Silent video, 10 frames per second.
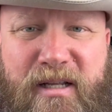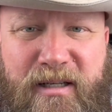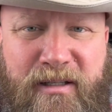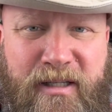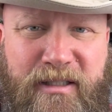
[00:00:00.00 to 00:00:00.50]

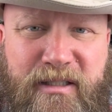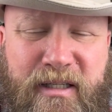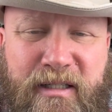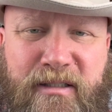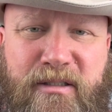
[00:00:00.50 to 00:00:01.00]

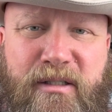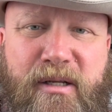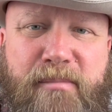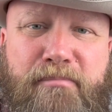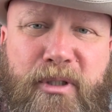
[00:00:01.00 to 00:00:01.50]
listings
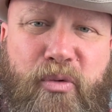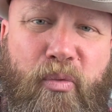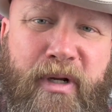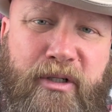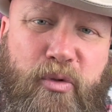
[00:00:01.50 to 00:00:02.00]

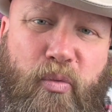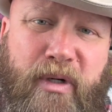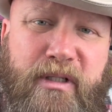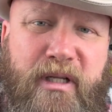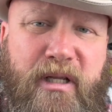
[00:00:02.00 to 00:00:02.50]
between
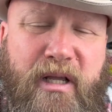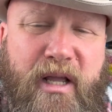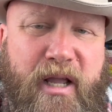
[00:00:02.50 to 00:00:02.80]
20